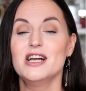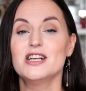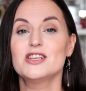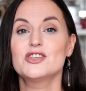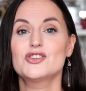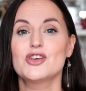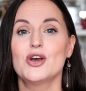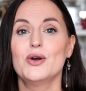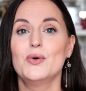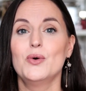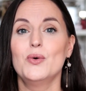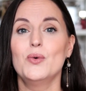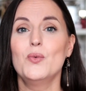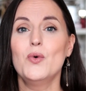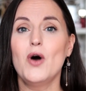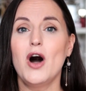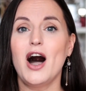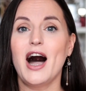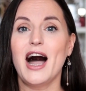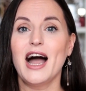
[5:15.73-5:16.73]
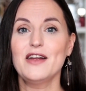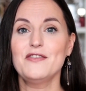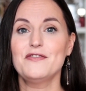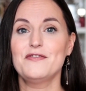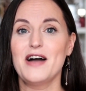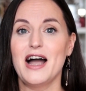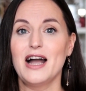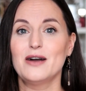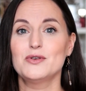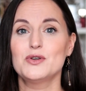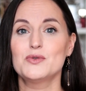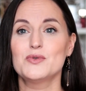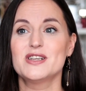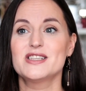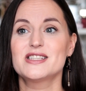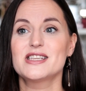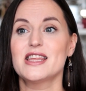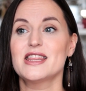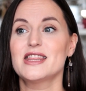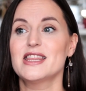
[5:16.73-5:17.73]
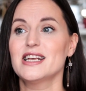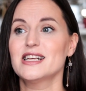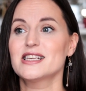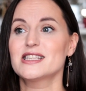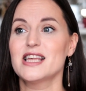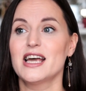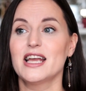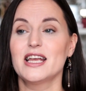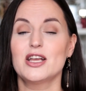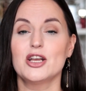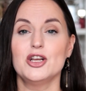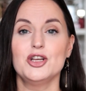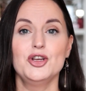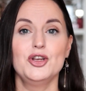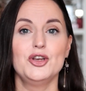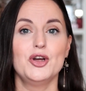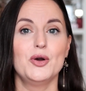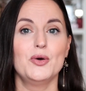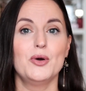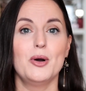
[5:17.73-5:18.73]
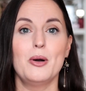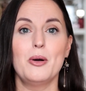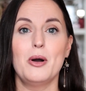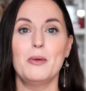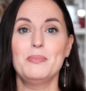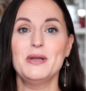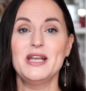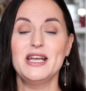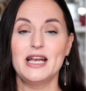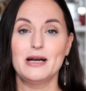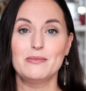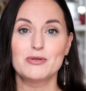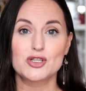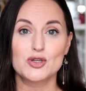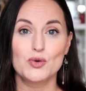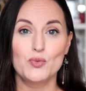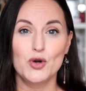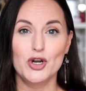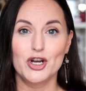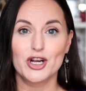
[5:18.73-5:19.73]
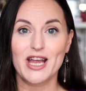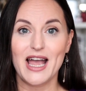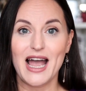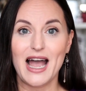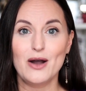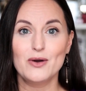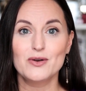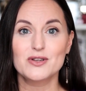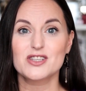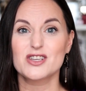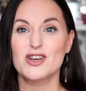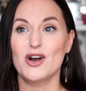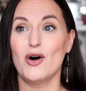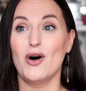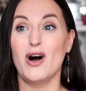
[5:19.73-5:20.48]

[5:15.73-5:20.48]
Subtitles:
So what I found was things like, being able to work out.